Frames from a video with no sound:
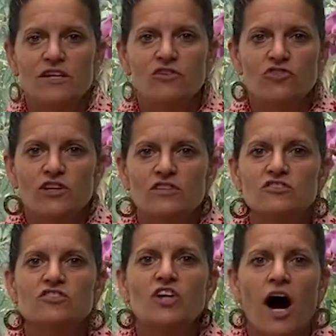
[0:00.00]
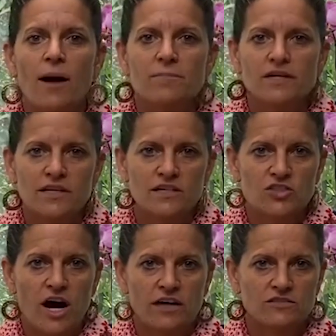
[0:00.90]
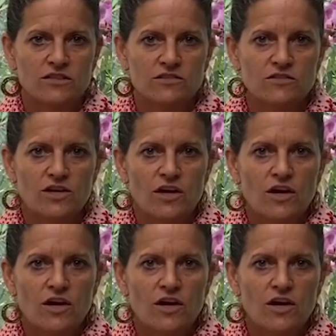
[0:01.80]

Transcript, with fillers: is you're gonna stop eating toxins.